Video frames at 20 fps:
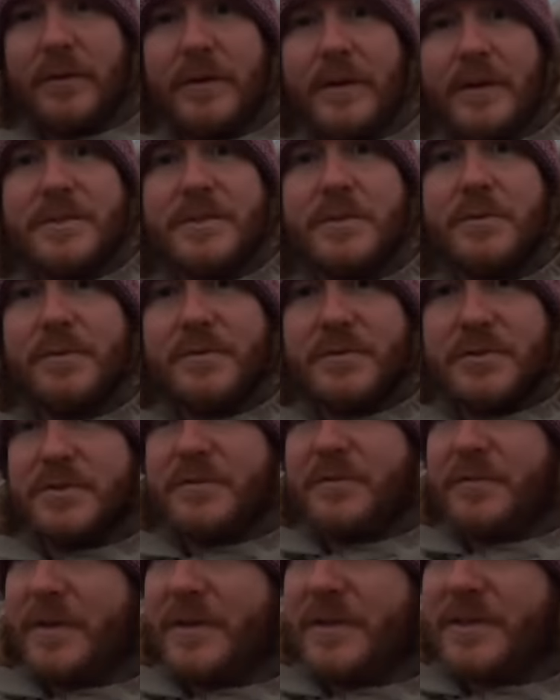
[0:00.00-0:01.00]
Okay, so we've just
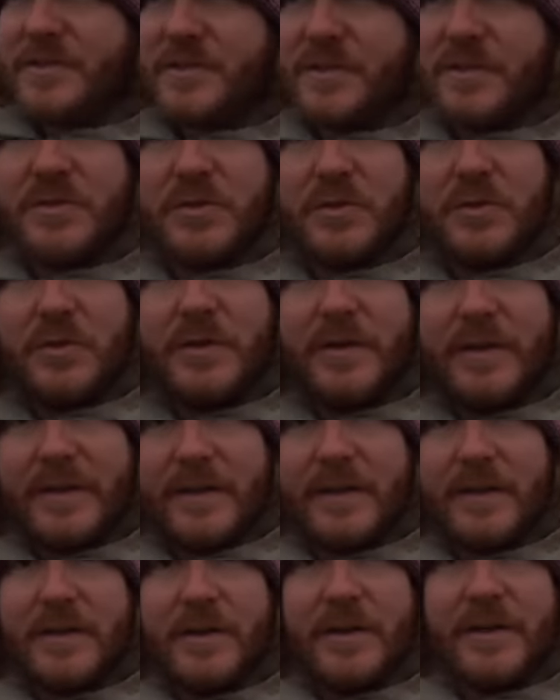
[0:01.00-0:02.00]
finished the tour. You
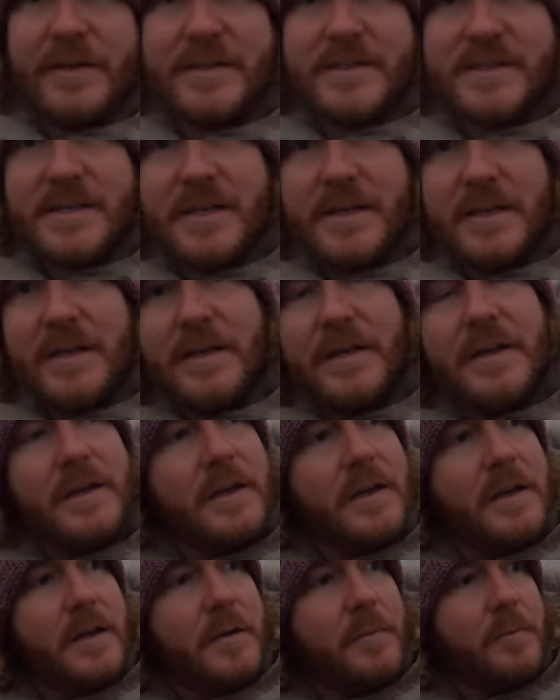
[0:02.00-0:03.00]
can kind of see
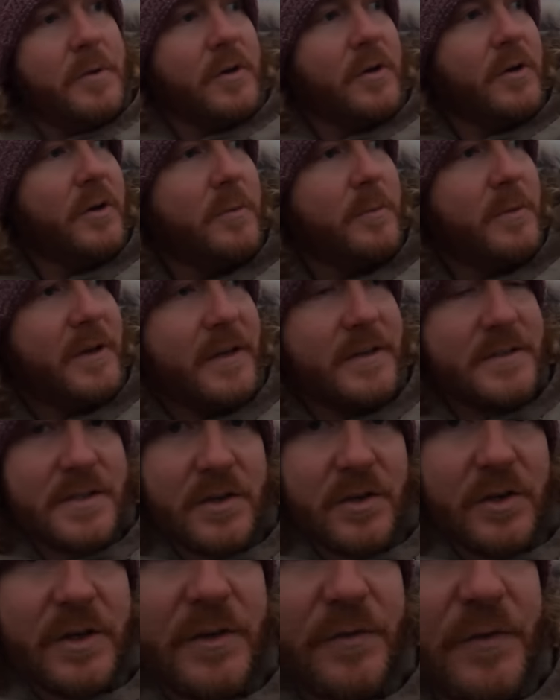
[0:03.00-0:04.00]
behind me, that's the kind